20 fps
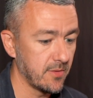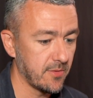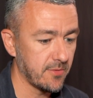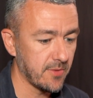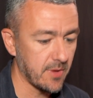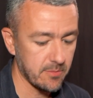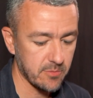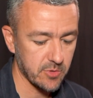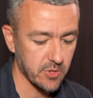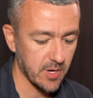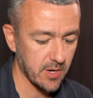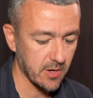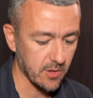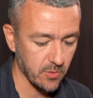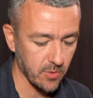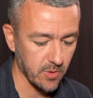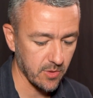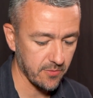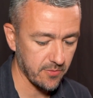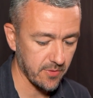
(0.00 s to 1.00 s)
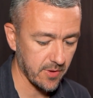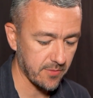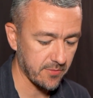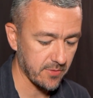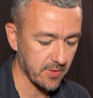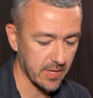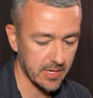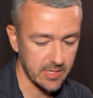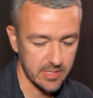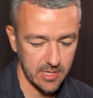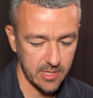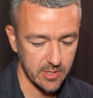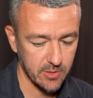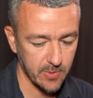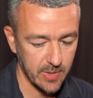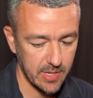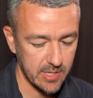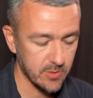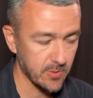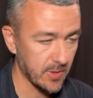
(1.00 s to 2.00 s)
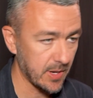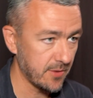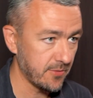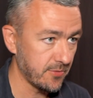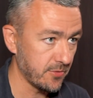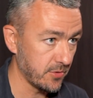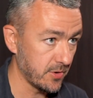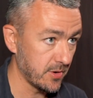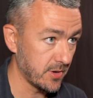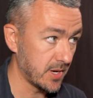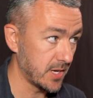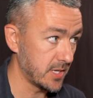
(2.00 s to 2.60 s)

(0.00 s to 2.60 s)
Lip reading: if I'm trying to qualify for Lakeside 2024,